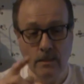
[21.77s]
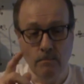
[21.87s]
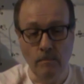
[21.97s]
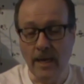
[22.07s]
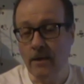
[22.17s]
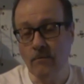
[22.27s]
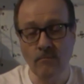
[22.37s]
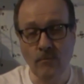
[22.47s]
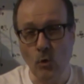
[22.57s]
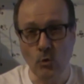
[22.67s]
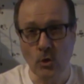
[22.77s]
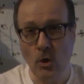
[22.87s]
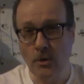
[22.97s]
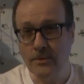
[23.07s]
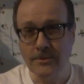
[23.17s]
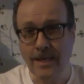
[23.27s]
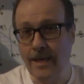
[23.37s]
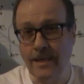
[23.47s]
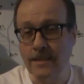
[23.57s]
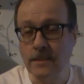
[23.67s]
make phone calls
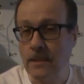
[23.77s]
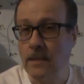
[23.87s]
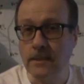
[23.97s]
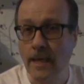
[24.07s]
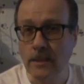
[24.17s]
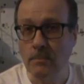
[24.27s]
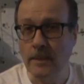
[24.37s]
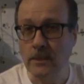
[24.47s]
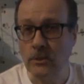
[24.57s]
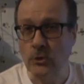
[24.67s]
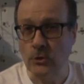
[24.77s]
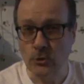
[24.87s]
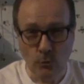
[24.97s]
and send text messages.